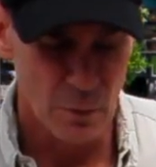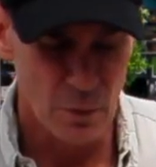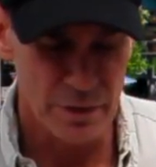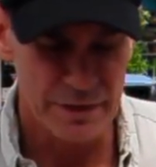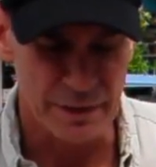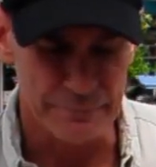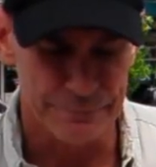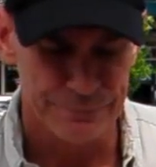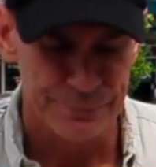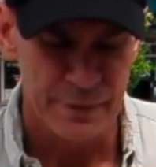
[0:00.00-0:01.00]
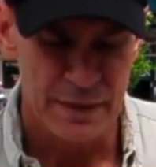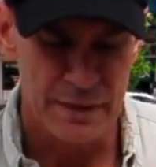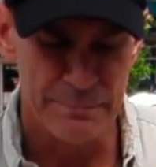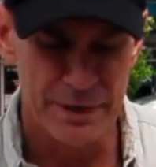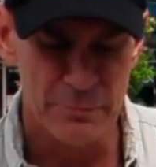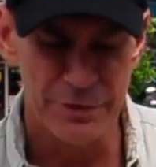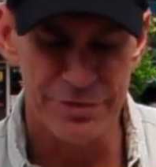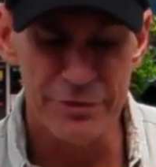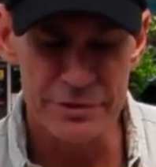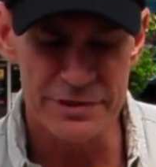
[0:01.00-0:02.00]
are working, compared
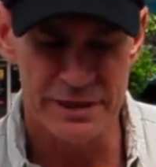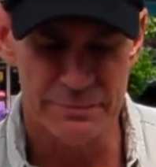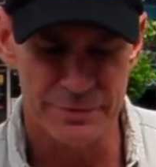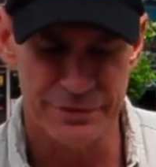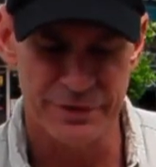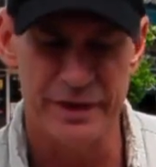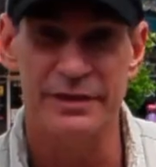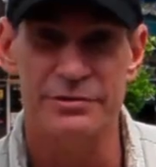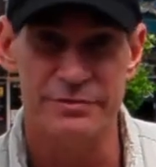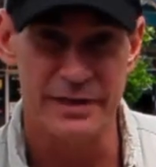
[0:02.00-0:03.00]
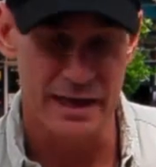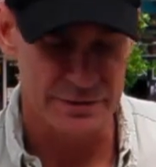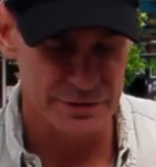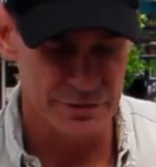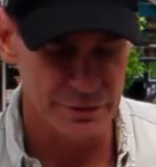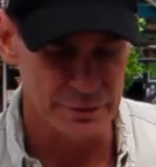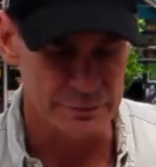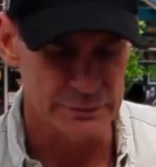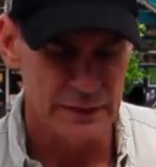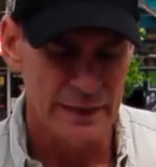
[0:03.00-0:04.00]
with thirteen percent in two thousand
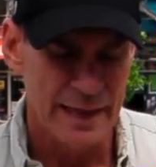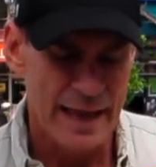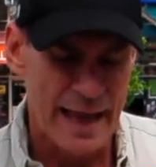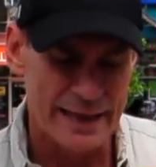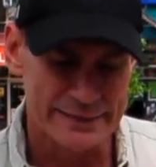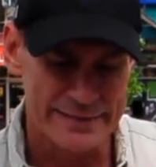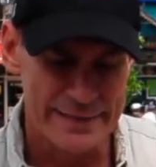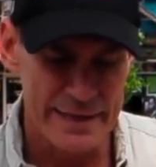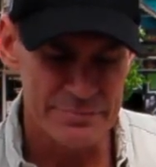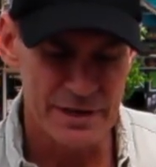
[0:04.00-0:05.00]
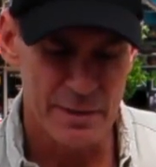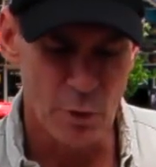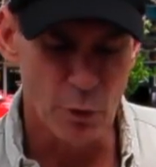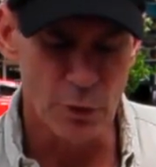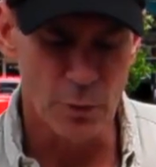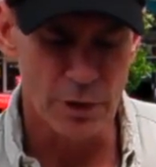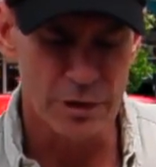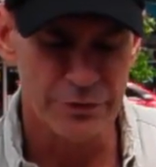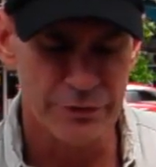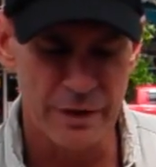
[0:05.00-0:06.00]
two. At the same time, older
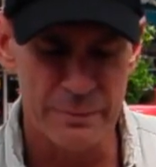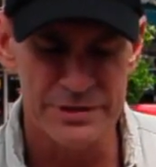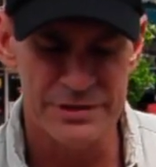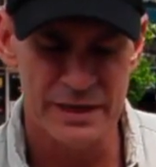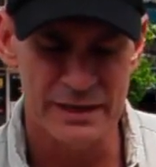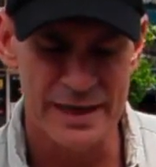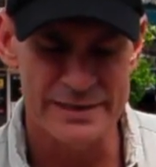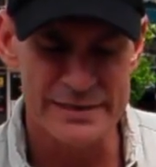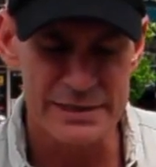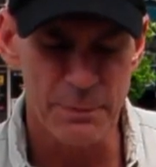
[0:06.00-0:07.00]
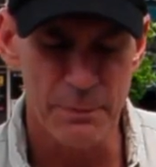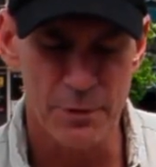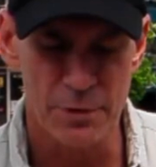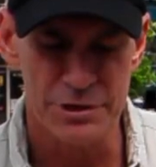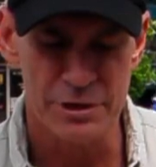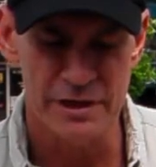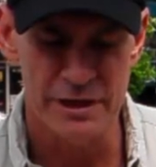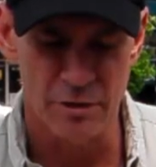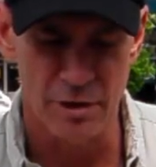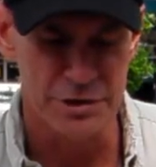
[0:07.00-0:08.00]
workers represent a
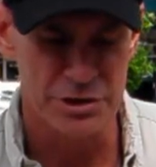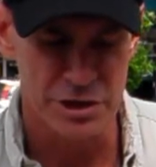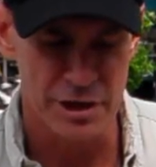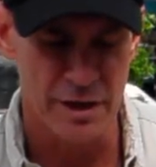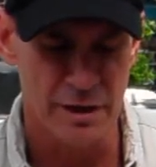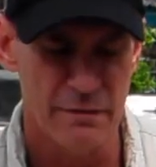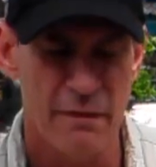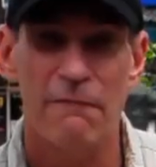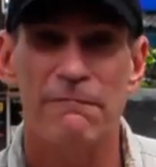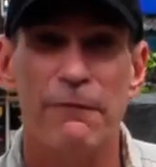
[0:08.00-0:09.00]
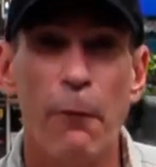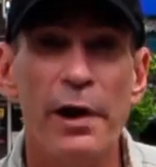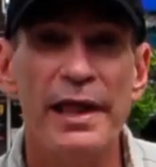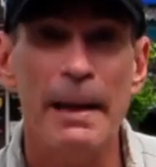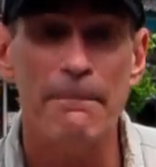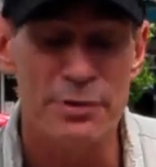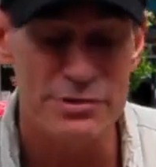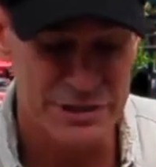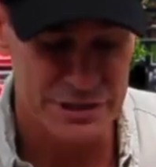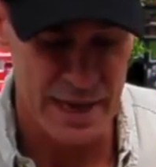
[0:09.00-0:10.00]
disproportionately large share. forty
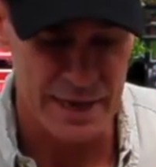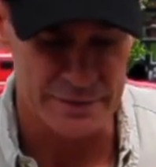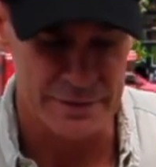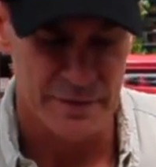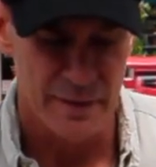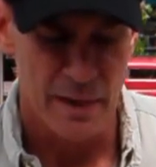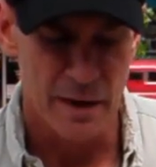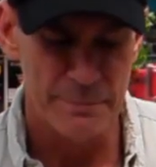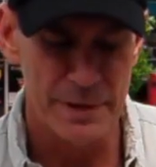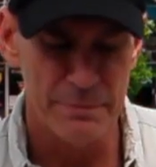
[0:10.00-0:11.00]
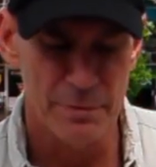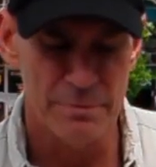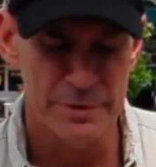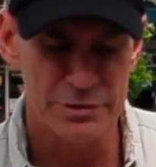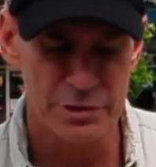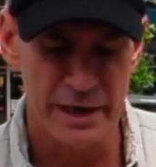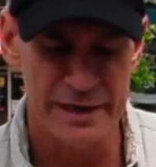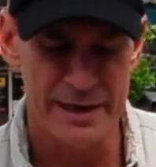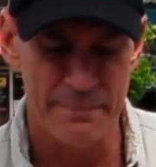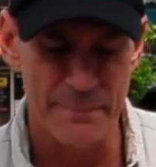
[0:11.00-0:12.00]
percent of people who have been
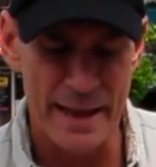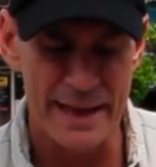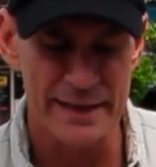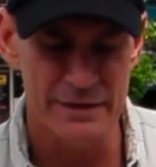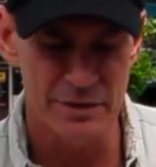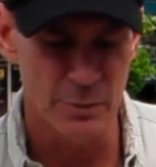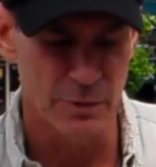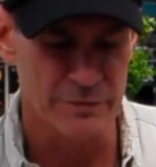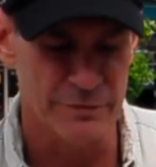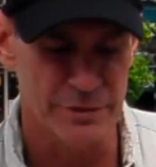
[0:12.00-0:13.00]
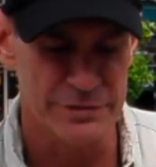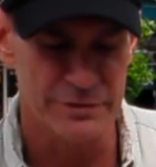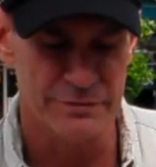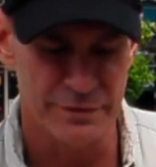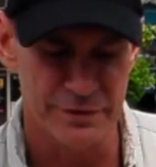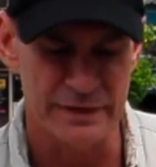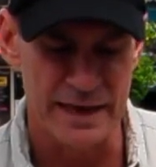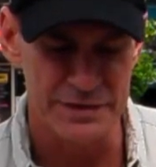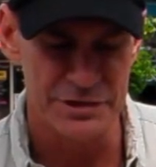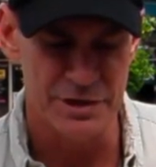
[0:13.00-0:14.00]
trying to get back into the workforce for the
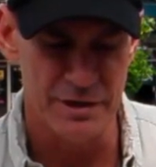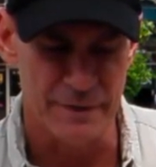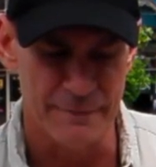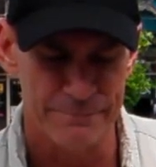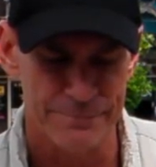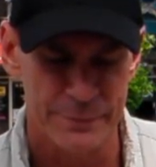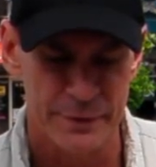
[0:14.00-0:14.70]
last year.